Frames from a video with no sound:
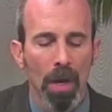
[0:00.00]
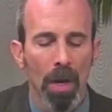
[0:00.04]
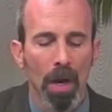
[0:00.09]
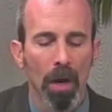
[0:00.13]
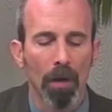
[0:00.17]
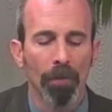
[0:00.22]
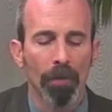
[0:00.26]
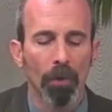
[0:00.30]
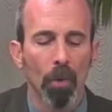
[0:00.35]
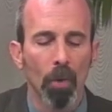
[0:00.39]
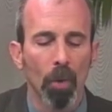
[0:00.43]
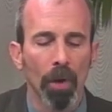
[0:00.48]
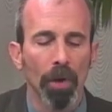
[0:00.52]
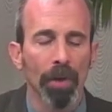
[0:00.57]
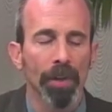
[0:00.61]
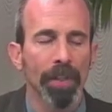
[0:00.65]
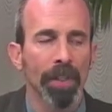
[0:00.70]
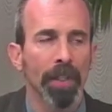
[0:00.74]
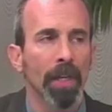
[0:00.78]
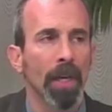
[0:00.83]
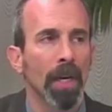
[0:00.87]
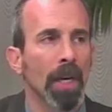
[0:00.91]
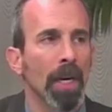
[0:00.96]
Of
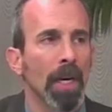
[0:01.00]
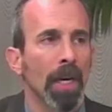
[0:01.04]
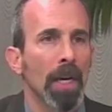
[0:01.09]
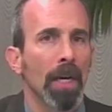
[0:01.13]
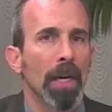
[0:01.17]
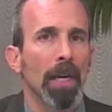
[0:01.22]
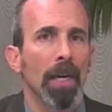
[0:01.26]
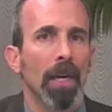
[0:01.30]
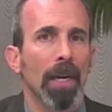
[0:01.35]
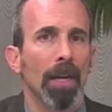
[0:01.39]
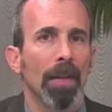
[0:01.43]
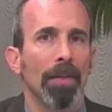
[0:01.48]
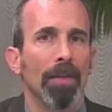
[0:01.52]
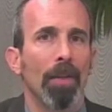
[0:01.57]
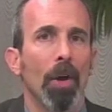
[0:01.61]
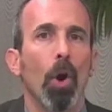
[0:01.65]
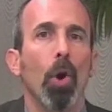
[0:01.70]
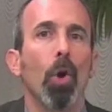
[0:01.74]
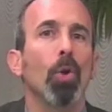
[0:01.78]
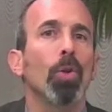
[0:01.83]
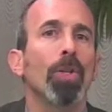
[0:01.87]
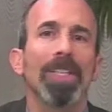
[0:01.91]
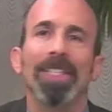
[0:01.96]
course, the
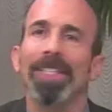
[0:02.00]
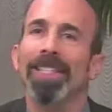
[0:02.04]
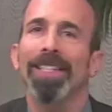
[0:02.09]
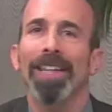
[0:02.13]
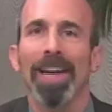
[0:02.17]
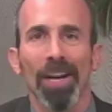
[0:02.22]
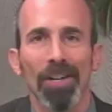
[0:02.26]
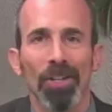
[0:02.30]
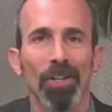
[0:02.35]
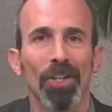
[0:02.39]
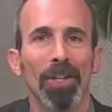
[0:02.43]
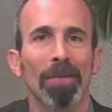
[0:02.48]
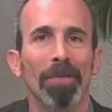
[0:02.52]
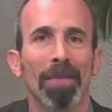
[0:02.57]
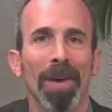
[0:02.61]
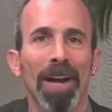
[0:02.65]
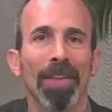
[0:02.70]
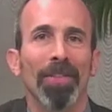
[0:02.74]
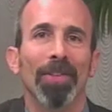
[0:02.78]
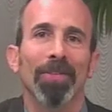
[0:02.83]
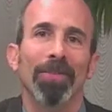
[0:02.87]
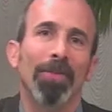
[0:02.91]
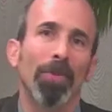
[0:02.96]
whole discussion
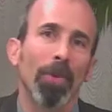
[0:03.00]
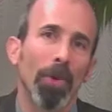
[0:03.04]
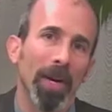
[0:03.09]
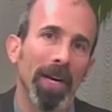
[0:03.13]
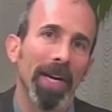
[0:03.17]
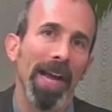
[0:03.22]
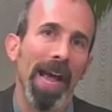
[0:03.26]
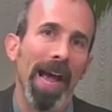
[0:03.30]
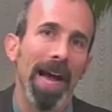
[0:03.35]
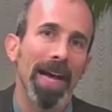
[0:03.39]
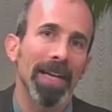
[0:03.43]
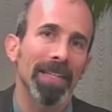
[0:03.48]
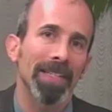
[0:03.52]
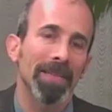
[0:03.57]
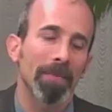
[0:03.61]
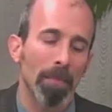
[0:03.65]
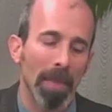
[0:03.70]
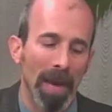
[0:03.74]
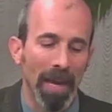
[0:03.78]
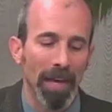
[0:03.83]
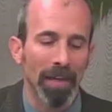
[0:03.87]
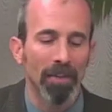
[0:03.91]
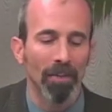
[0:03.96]
about the
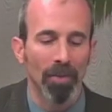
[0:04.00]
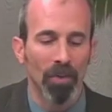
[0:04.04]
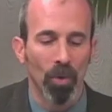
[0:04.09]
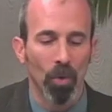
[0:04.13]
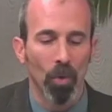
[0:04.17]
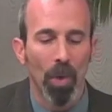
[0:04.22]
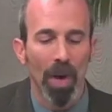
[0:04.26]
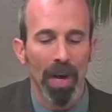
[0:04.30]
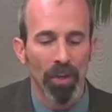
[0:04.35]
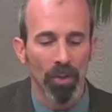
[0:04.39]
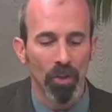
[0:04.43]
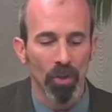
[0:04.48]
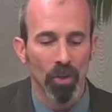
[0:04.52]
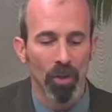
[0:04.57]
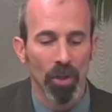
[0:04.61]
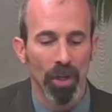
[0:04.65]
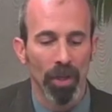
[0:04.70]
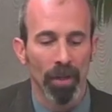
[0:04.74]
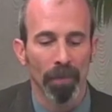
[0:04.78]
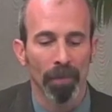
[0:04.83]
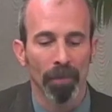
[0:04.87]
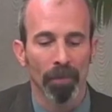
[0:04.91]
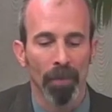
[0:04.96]
forecast begs the
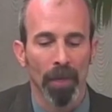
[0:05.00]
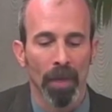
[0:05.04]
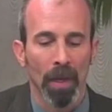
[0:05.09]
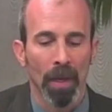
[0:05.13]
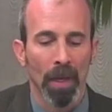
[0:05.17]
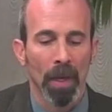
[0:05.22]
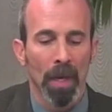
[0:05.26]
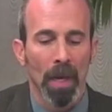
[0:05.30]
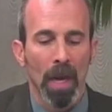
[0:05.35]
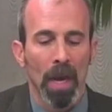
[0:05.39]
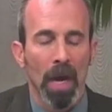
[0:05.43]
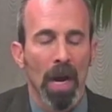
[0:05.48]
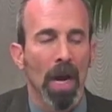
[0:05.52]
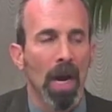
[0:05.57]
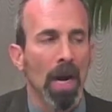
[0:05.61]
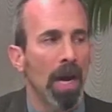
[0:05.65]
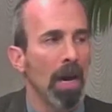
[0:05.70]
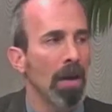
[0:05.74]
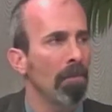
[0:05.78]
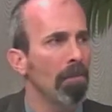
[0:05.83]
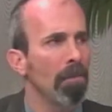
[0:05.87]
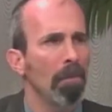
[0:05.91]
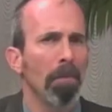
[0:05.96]
question,
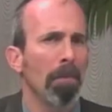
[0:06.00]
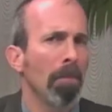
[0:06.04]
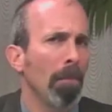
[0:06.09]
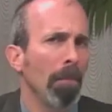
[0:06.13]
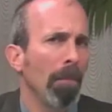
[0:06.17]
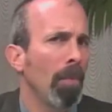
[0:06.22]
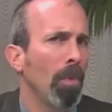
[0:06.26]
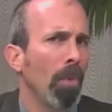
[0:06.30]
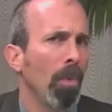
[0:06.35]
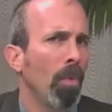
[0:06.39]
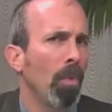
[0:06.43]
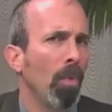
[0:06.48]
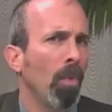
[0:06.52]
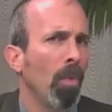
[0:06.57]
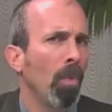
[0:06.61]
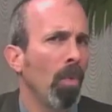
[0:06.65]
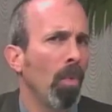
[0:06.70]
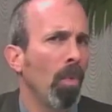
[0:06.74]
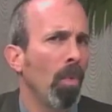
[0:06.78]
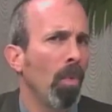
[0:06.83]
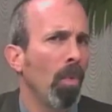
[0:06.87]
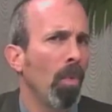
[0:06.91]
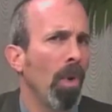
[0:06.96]

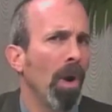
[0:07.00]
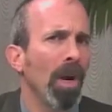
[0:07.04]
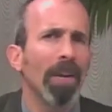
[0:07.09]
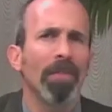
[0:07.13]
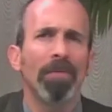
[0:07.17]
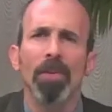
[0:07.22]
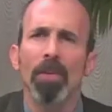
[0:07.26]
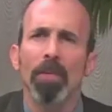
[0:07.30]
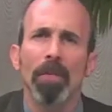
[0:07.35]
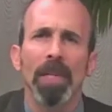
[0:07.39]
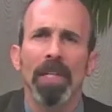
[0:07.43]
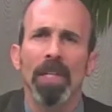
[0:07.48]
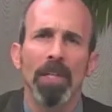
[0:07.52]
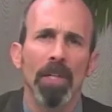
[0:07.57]
what have you been